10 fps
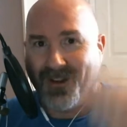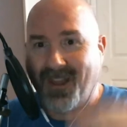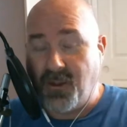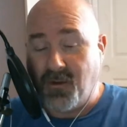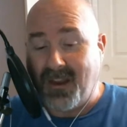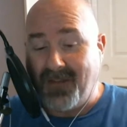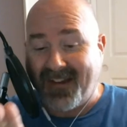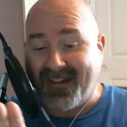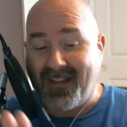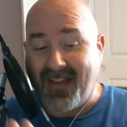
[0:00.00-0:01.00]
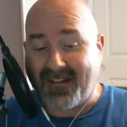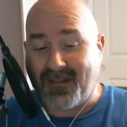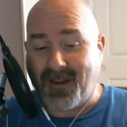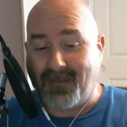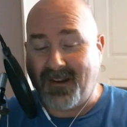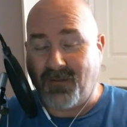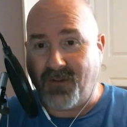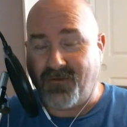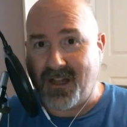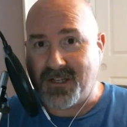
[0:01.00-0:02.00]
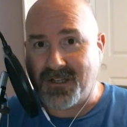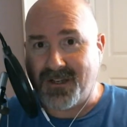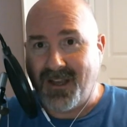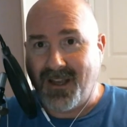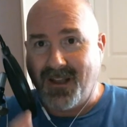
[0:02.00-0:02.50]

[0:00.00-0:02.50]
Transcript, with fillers: And you can even see that sometimes in reflection.